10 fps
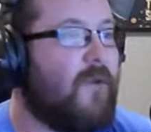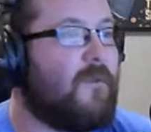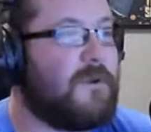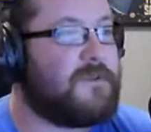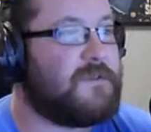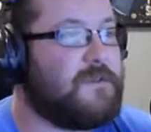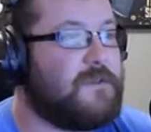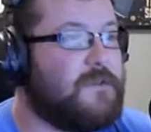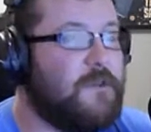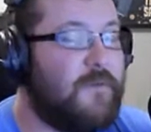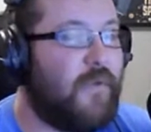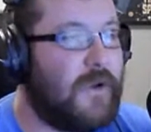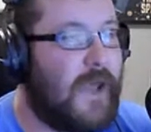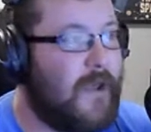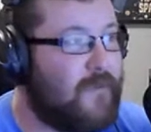rises to
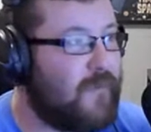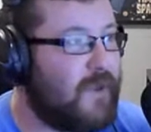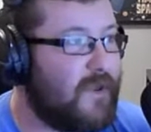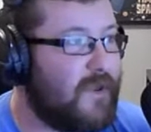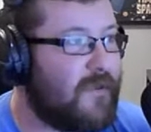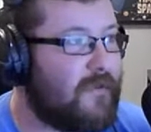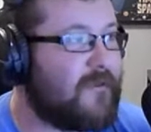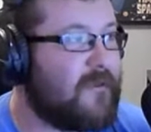2.8 billion